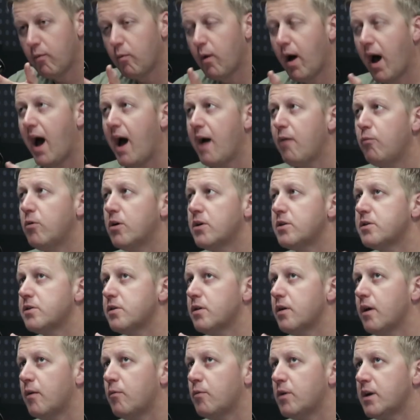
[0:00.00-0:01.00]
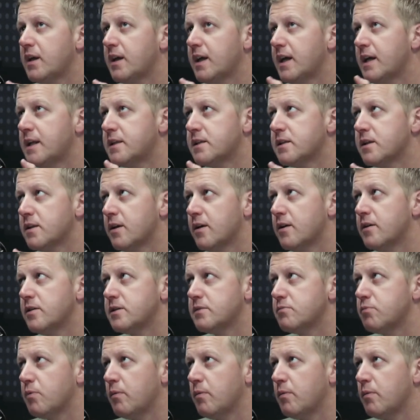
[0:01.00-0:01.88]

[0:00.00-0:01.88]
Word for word: I, oh, I, want to. I want to get to those